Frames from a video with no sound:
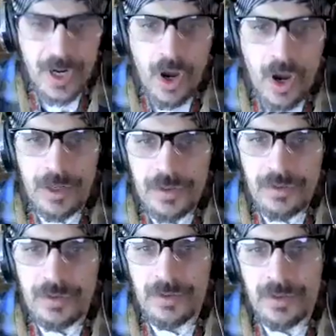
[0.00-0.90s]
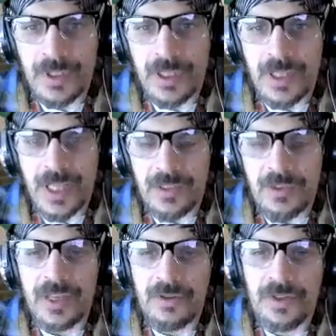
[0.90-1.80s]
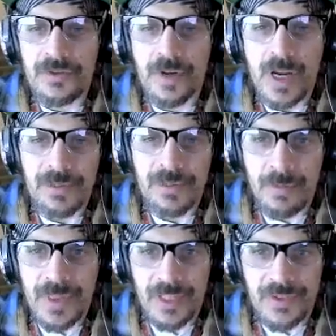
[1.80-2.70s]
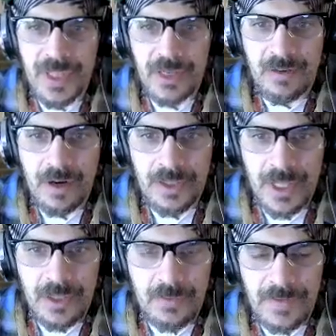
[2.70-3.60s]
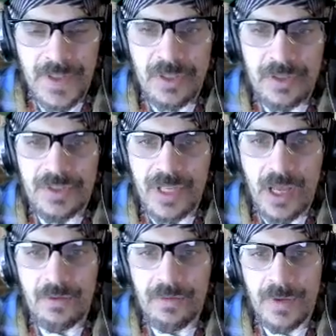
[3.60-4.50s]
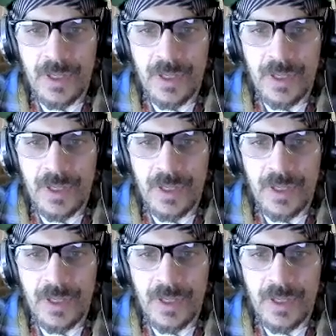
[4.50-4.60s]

are you? Like, yet you described some things that are like your physical self,